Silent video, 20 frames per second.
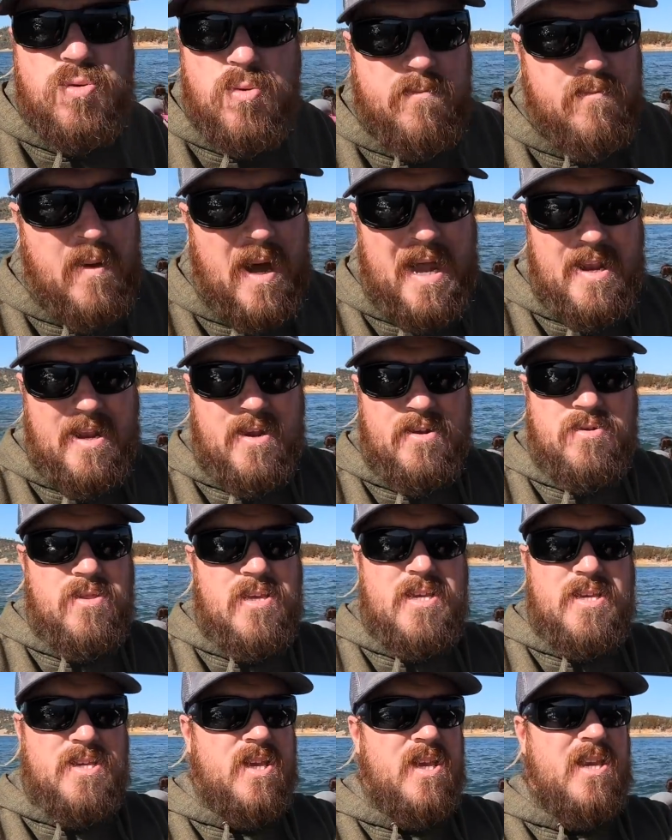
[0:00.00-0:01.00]
would bite under
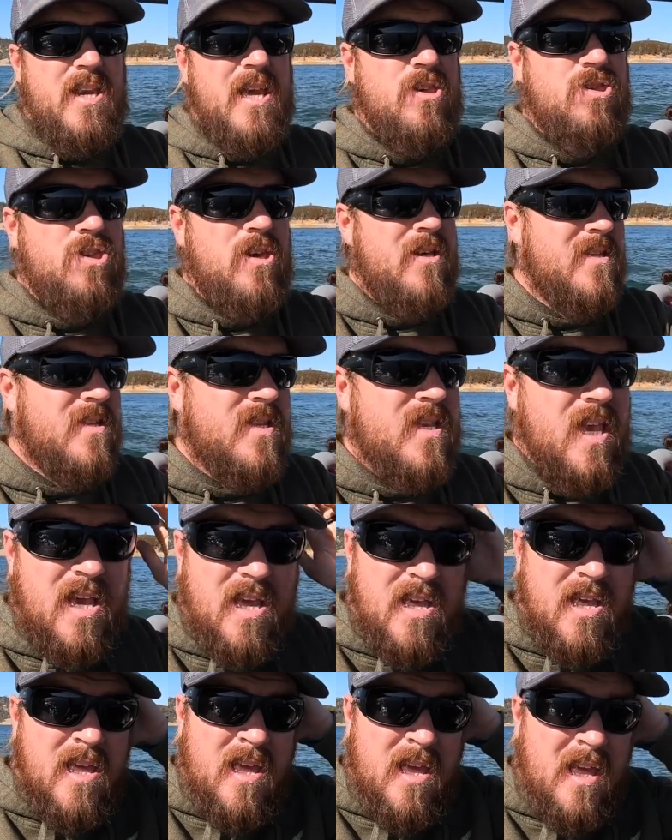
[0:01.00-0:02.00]
these conditions.
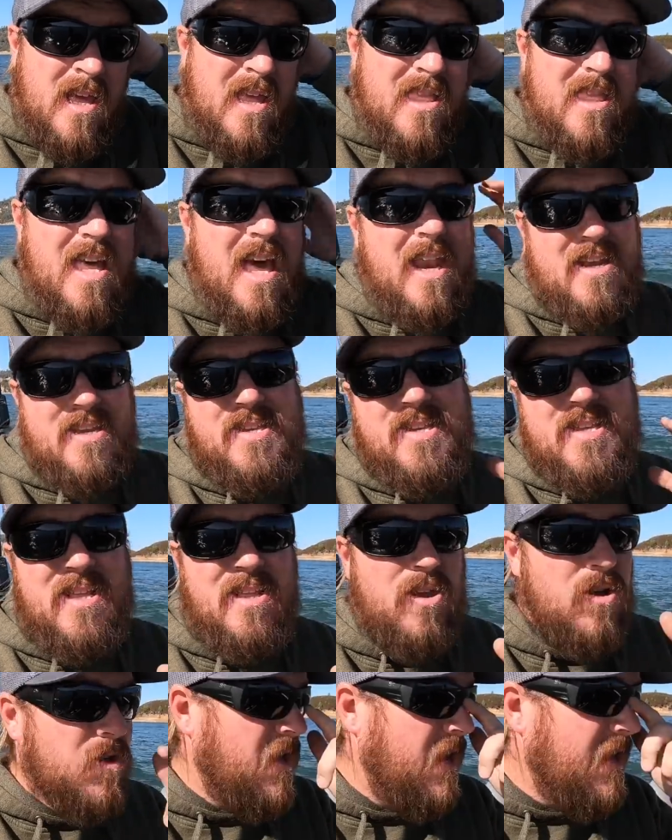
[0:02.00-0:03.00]
That doesn't
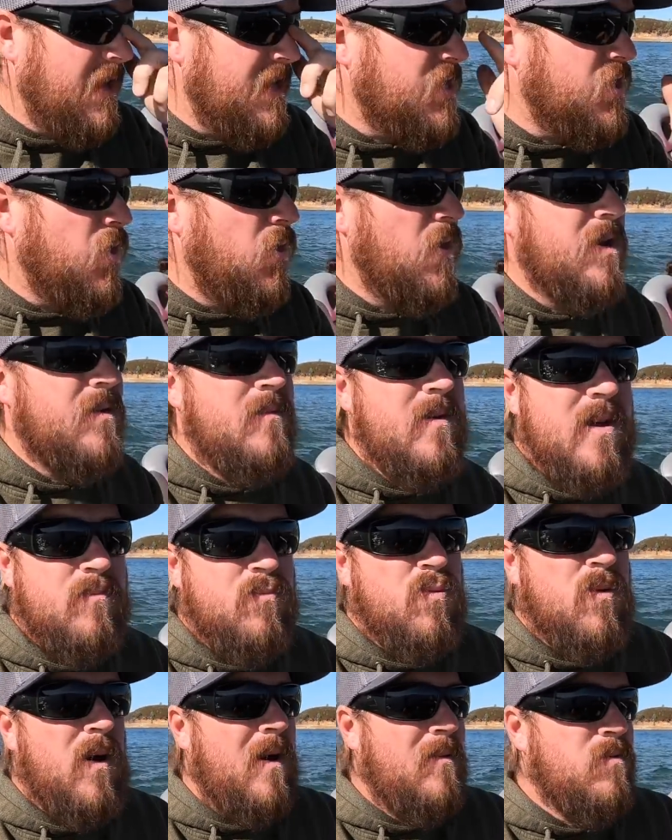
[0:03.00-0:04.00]
look like it's going to be a
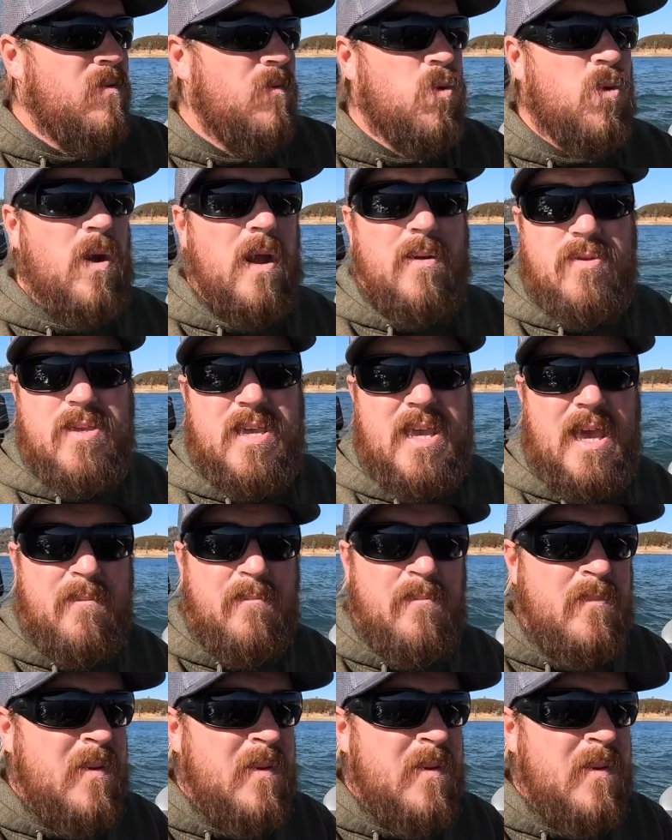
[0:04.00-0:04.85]
problem. We're able to get